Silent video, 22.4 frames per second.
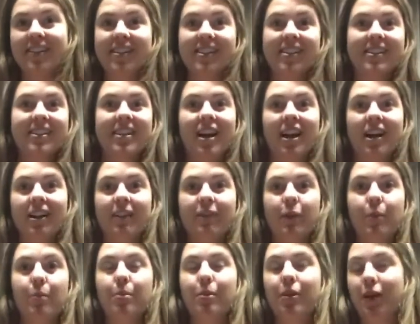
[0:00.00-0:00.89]
It's kind of
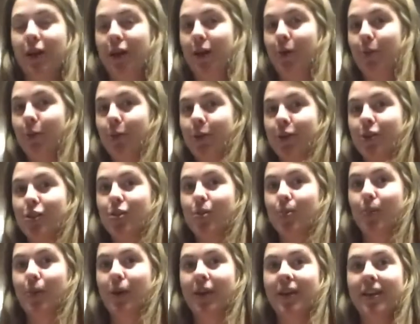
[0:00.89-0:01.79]
a play on words,
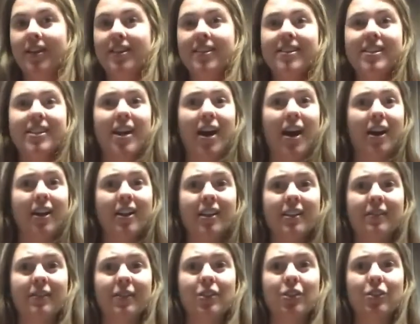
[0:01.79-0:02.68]
but it is kind
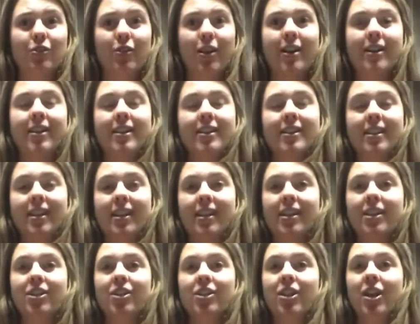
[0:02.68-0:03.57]
of a trendy dish.